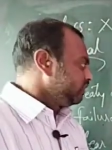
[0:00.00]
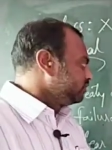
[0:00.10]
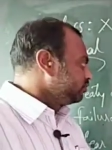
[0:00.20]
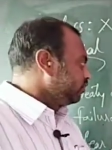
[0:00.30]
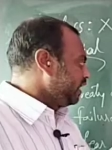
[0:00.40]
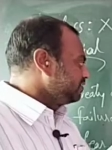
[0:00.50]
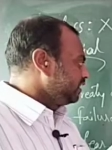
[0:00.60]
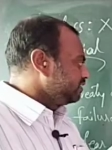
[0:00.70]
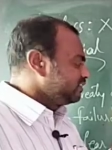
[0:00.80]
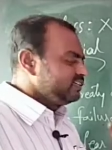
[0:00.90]
So as
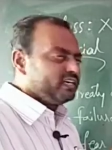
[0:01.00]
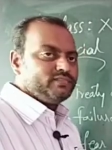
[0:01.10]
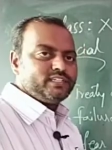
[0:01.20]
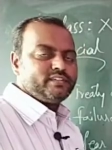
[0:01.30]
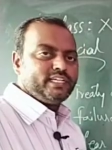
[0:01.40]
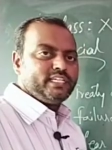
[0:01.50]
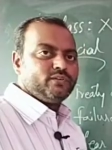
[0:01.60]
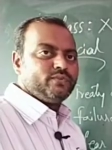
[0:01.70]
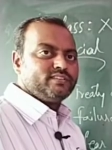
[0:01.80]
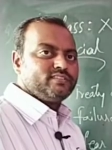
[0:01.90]
a result of the Treaty
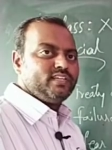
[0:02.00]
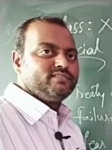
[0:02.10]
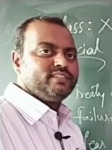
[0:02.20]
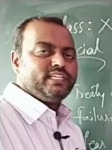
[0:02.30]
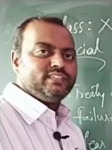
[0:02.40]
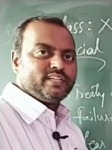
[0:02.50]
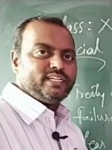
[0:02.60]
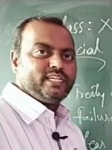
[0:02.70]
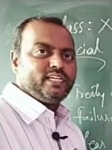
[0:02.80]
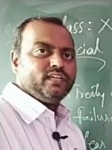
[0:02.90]
of Versailles, they
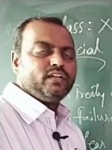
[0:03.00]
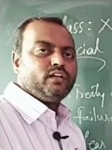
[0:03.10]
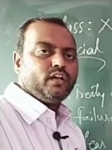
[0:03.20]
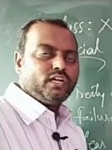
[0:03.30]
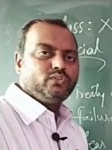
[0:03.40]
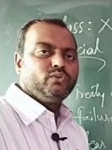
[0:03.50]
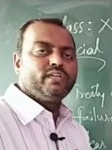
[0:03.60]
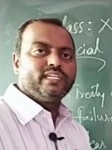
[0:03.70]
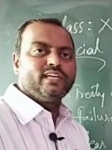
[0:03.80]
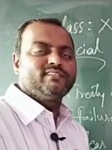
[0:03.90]
decided not to
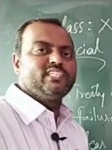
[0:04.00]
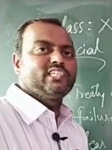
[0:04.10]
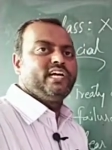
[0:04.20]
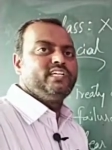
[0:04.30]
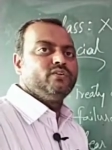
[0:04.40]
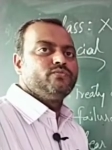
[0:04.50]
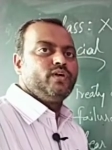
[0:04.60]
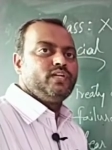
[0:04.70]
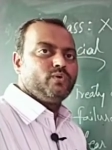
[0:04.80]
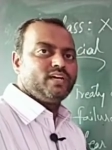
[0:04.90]
recur such kind of
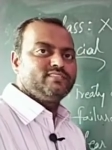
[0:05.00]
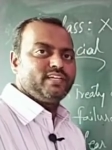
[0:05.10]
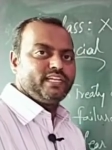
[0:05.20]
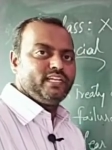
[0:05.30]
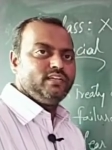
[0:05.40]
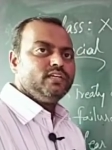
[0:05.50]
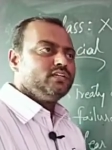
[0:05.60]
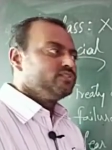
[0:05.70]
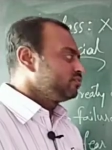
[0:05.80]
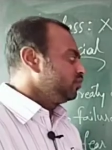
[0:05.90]
world wars
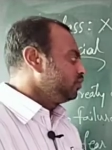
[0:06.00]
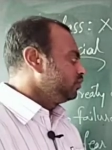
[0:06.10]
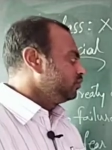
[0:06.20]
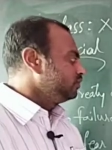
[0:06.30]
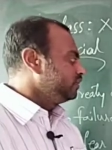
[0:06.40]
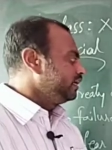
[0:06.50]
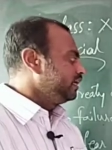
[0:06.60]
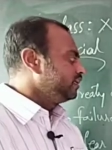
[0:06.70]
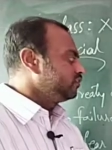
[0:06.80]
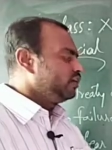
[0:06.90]
again. So
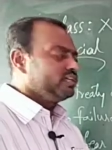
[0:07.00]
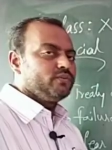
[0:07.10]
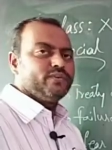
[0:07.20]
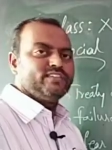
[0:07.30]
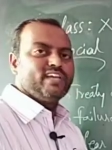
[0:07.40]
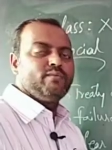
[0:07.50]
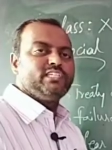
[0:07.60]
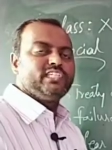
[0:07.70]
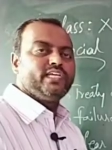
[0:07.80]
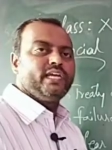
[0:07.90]
they thought of
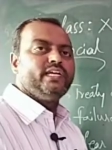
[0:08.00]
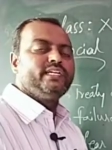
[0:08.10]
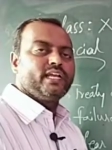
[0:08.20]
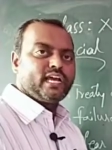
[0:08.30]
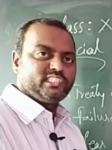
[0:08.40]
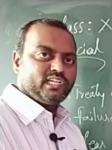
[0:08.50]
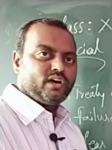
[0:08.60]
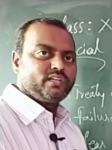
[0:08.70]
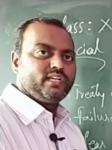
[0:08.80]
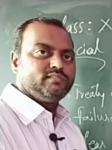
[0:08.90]
establishing an international
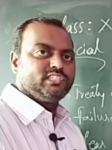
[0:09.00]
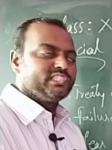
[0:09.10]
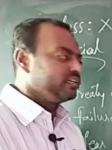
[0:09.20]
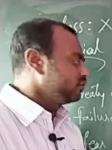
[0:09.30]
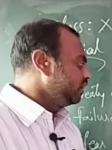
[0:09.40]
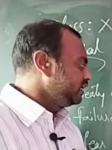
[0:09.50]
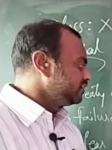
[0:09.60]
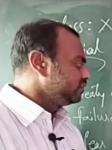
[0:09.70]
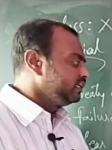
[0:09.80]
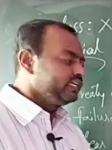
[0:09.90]
organization called
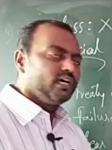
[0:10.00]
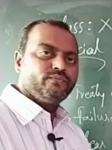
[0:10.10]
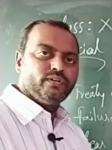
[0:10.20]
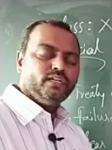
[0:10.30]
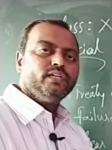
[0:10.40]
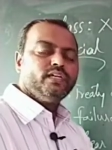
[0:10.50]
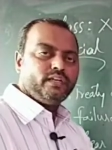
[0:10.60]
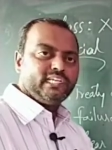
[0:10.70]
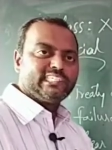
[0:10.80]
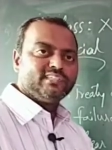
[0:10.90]
as the League
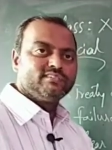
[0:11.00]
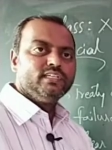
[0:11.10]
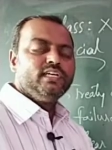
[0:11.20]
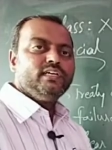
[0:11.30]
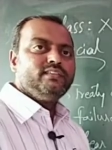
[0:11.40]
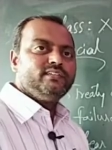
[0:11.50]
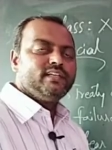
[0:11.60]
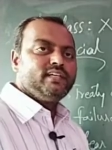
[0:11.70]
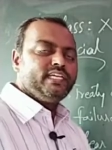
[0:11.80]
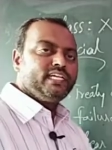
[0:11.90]
of Nations. This
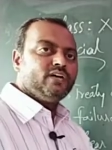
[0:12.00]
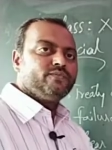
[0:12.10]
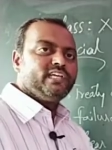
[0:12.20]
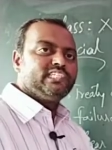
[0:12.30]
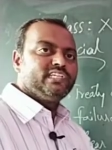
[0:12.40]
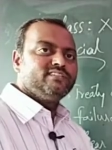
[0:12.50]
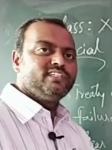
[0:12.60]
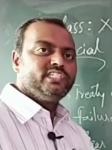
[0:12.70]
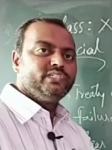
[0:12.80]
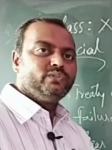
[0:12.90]
League of Nations
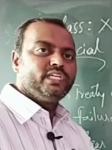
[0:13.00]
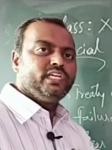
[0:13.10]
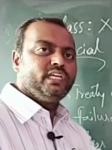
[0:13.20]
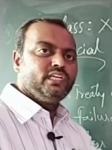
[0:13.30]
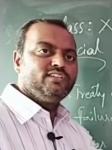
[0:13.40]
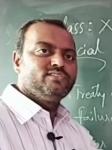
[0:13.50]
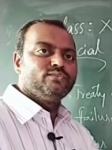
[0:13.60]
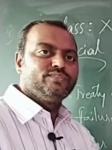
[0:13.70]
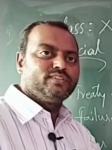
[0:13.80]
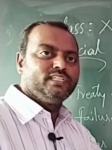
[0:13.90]
duty is
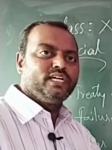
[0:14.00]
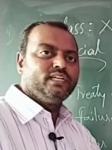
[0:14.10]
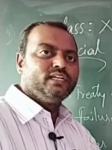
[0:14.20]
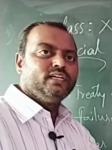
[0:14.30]
to see that